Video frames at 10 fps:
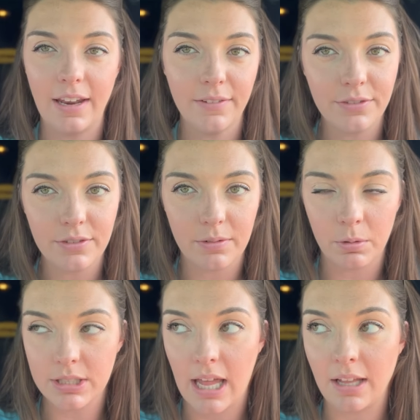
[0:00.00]
of
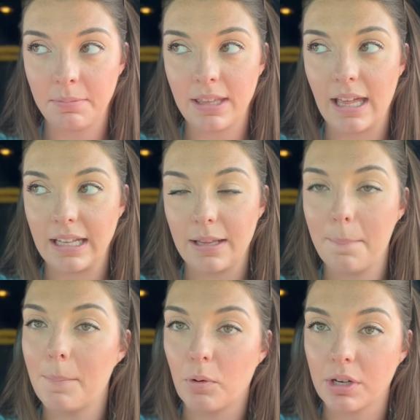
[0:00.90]
were telling me that like the
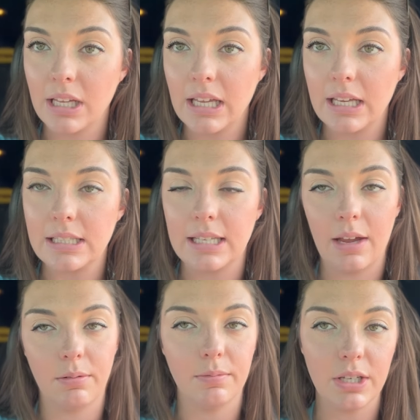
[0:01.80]
morning is
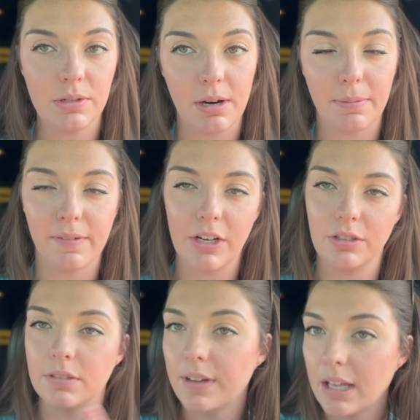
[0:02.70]
like when we do our
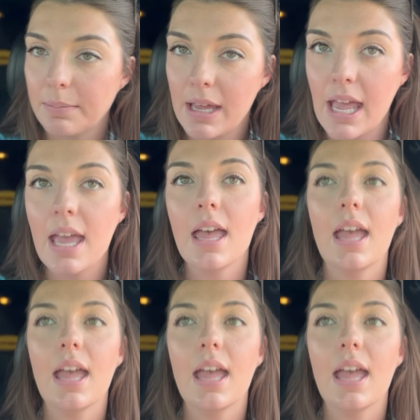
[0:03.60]
professional development,